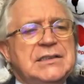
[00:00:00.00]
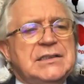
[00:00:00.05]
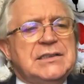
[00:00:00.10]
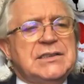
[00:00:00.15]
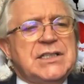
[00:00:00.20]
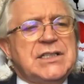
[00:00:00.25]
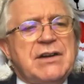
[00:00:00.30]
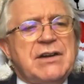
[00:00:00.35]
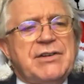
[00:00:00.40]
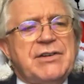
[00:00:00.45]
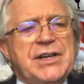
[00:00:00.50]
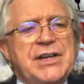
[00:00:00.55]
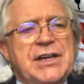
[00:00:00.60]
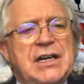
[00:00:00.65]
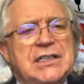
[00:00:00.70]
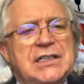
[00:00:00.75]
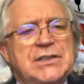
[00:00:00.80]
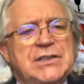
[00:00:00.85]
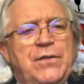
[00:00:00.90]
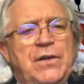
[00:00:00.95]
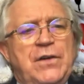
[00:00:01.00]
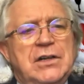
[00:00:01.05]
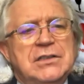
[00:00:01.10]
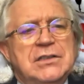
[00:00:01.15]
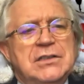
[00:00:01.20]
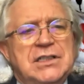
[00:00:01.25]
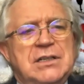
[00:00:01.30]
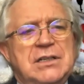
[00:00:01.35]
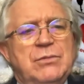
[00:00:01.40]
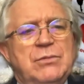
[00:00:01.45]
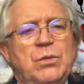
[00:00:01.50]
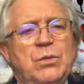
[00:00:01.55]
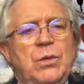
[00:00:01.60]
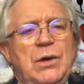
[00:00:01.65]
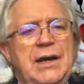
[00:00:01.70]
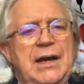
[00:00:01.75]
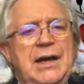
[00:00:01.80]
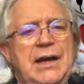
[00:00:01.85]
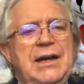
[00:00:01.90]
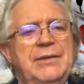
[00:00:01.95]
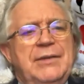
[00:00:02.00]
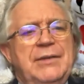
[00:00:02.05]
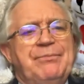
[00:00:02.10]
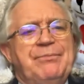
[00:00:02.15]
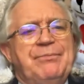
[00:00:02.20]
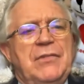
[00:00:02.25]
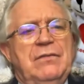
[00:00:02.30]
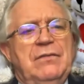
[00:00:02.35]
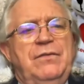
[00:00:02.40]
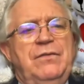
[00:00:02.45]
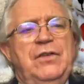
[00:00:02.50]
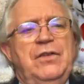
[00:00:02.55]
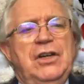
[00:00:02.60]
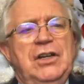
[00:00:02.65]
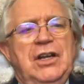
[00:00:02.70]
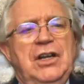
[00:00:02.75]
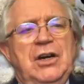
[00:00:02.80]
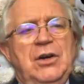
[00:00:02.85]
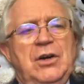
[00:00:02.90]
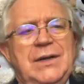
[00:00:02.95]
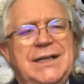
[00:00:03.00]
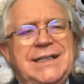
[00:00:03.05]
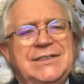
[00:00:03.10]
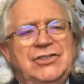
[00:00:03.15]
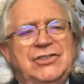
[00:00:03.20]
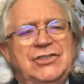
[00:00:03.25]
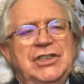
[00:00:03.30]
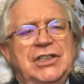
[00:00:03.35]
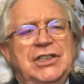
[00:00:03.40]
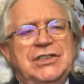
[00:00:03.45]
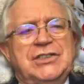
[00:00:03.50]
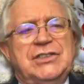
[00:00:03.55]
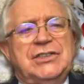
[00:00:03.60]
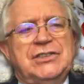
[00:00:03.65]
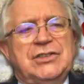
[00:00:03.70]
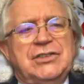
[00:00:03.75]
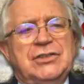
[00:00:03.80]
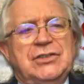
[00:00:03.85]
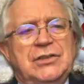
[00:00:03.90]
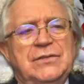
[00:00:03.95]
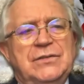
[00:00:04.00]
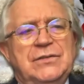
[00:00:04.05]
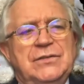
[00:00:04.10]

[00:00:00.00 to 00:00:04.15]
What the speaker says: Terry, as far as I'm aware, furlough is just a sort of,